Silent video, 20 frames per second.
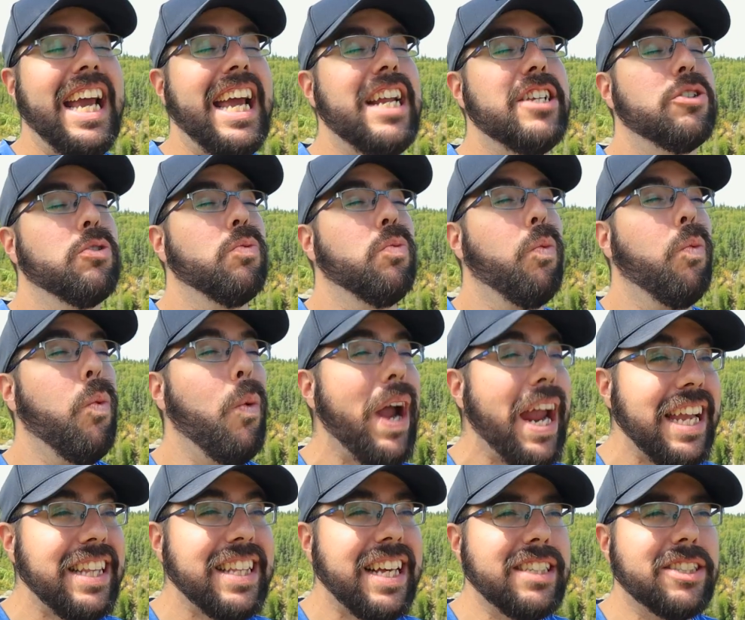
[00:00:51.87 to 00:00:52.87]
it is
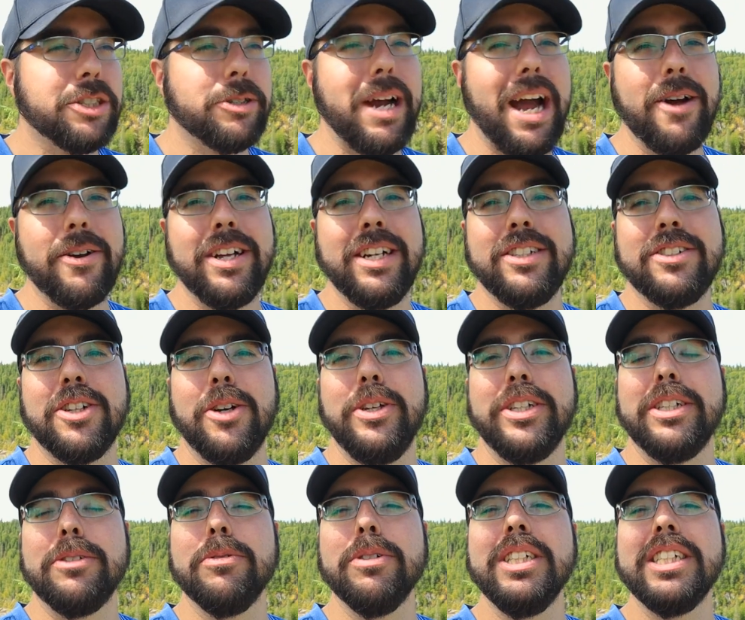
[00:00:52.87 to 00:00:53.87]
way less crowded, so
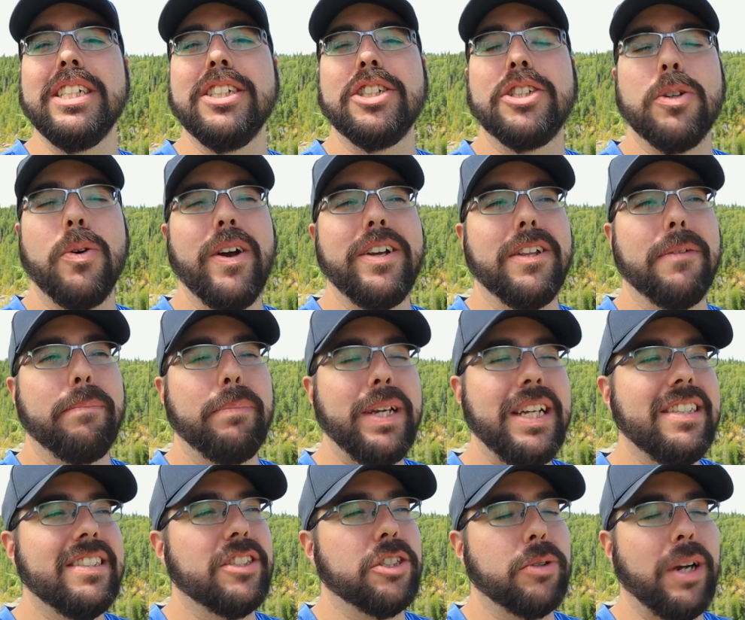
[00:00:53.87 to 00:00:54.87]
you can really enjoy the
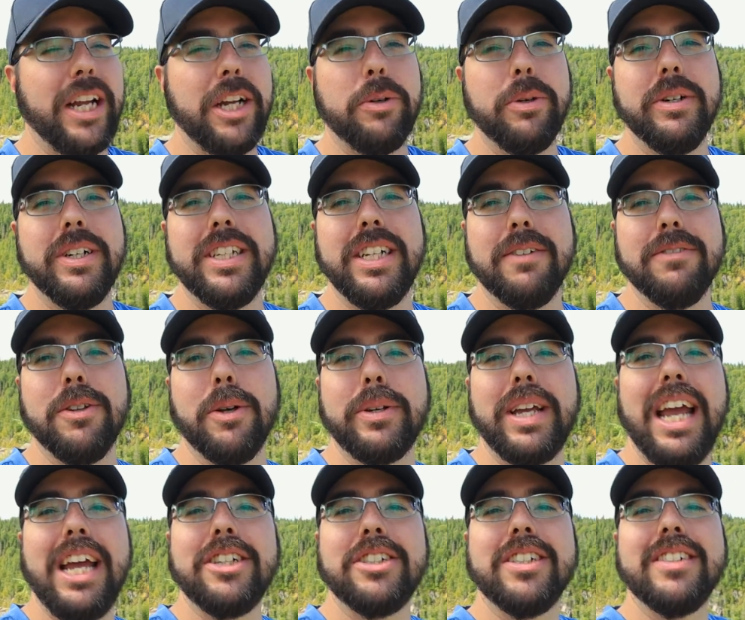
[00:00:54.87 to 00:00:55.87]
peace and tranquility of
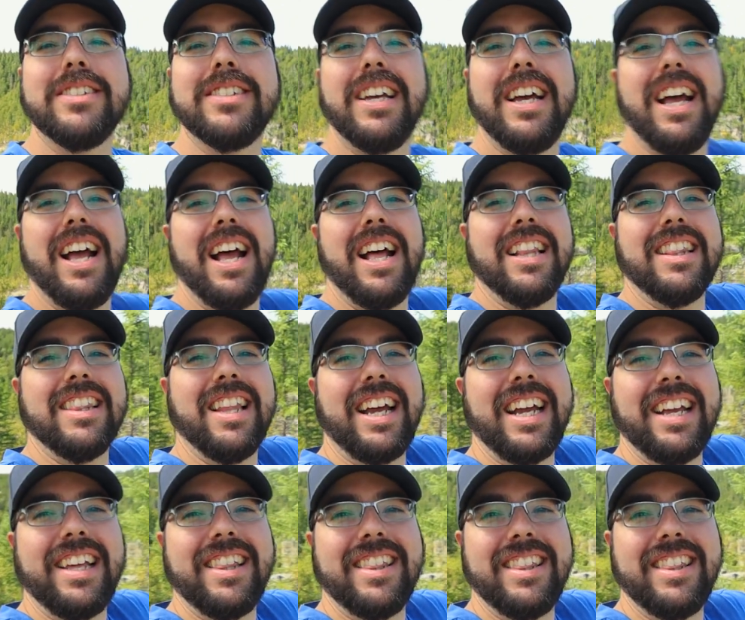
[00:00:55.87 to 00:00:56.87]
location like